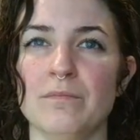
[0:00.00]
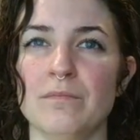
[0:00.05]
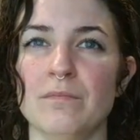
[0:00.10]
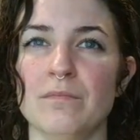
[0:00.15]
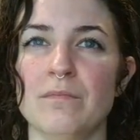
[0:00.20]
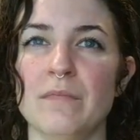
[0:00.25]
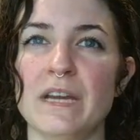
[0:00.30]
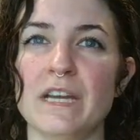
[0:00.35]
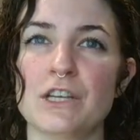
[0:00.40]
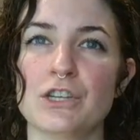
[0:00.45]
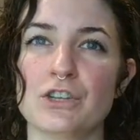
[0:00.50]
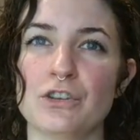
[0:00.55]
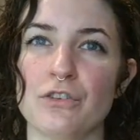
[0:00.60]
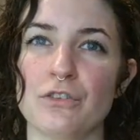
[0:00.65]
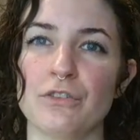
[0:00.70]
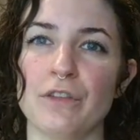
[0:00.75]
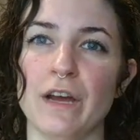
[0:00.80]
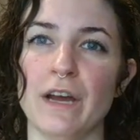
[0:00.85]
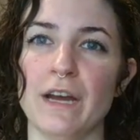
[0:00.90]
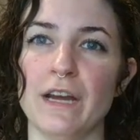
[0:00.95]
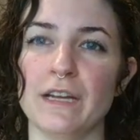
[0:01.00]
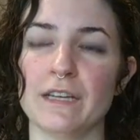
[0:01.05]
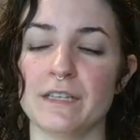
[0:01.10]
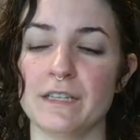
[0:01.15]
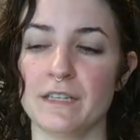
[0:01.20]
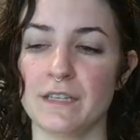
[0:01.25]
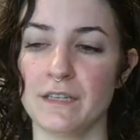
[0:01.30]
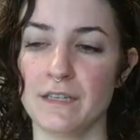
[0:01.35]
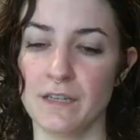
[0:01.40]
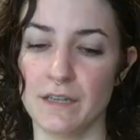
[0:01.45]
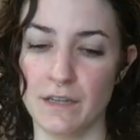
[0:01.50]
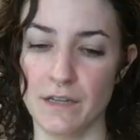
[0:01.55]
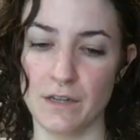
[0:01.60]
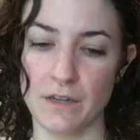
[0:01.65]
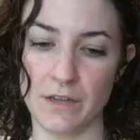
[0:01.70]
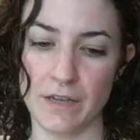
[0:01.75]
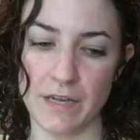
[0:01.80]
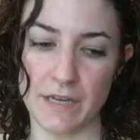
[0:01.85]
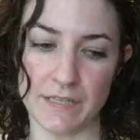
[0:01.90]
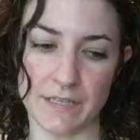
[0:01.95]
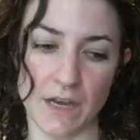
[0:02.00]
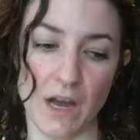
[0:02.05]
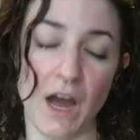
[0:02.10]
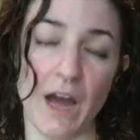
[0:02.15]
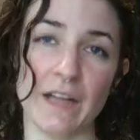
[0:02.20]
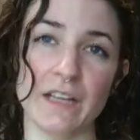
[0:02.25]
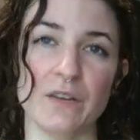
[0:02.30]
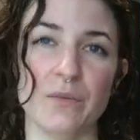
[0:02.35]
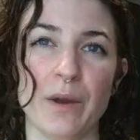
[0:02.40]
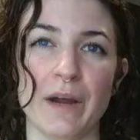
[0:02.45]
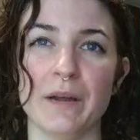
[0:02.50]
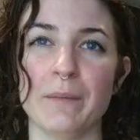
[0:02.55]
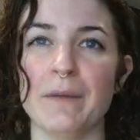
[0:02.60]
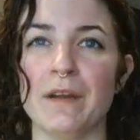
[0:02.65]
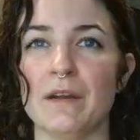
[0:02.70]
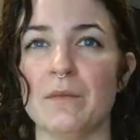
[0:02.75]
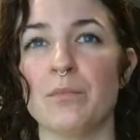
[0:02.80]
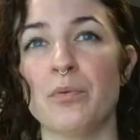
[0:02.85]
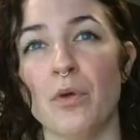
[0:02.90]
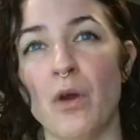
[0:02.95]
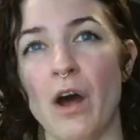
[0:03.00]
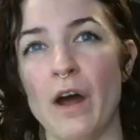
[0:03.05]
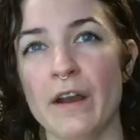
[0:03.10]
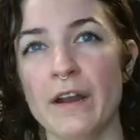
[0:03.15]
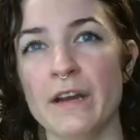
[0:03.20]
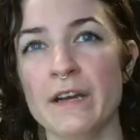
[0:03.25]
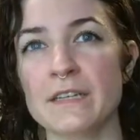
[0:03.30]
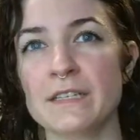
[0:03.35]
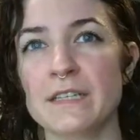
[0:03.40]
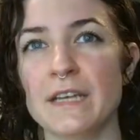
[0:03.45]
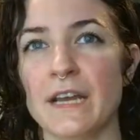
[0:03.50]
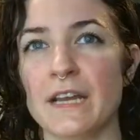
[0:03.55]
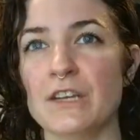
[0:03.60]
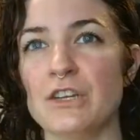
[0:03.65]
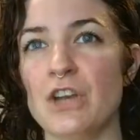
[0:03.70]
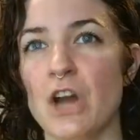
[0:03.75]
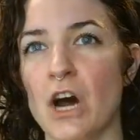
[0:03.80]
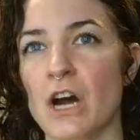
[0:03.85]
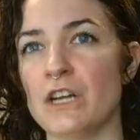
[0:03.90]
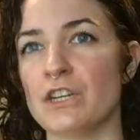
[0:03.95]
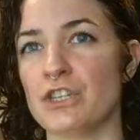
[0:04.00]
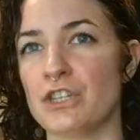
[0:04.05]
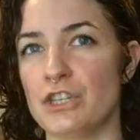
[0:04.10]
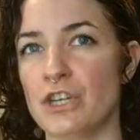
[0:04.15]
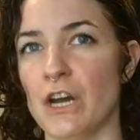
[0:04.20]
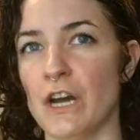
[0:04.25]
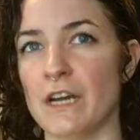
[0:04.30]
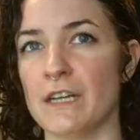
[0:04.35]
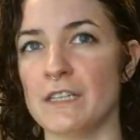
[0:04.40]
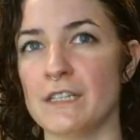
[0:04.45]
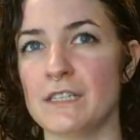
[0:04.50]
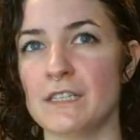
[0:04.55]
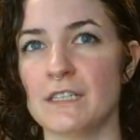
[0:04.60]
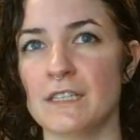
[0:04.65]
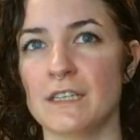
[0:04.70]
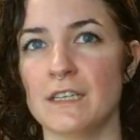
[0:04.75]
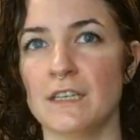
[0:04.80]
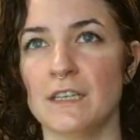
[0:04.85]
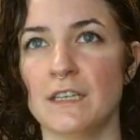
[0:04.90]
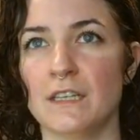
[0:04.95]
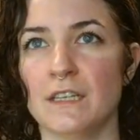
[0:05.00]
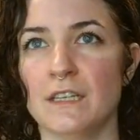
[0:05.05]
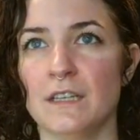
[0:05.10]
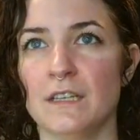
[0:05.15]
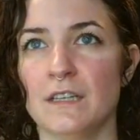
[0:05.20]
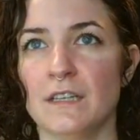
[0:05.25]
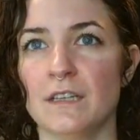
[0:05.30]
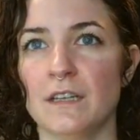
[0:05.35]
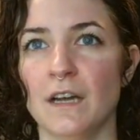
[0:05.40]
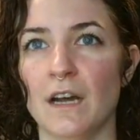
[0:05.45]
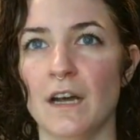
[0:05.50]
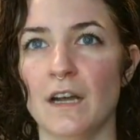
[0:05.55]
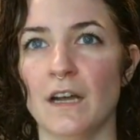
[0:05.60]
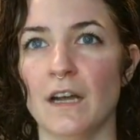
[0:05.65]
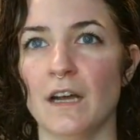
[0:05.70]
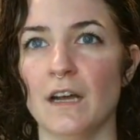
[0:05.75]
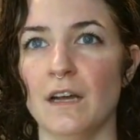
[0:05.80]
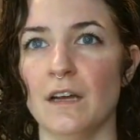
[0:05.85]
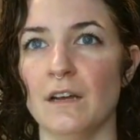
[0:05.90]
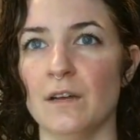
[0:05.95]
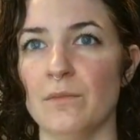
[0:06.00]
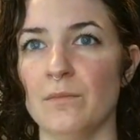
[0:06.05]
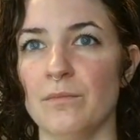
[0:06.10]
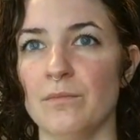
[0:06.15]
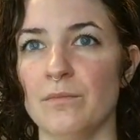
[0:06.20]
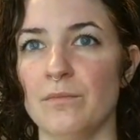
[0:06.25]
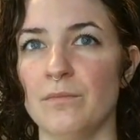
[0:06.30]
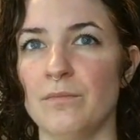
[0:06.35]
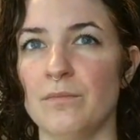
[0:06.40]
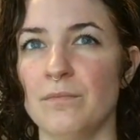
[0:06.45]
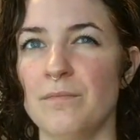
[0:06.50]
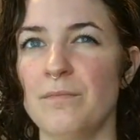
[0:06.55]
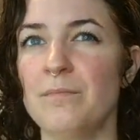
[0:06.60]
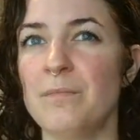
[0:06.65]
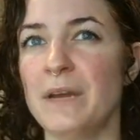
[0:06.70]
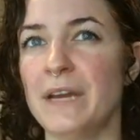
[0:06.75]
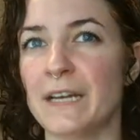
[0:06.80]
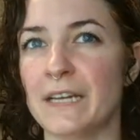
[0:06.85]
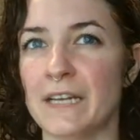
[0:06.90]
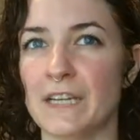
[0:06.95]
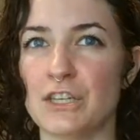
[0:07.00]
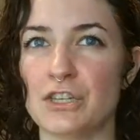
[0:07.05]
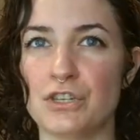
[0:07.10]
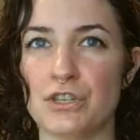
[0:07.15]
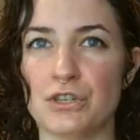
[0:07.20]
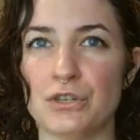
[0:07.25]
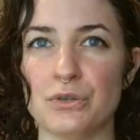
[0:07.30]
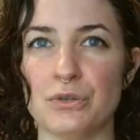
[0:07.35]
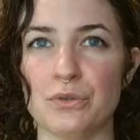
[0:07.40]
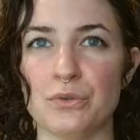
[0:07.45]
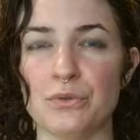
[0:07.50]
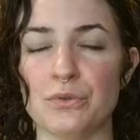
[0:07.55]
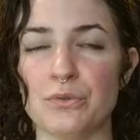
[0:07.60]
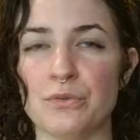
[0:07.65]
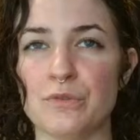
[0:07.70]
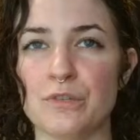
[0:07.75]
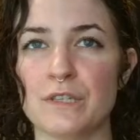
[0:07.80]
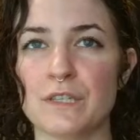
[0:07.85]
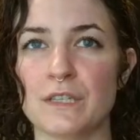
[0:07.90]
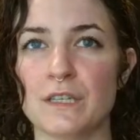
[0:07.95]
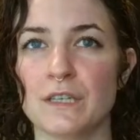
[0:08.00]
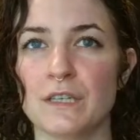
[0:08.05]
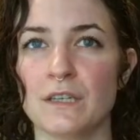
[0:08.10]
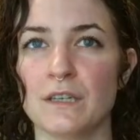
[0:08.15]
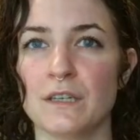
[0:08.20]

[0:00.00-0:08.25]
make sure that it's a highly recommended product and not just pick and choose.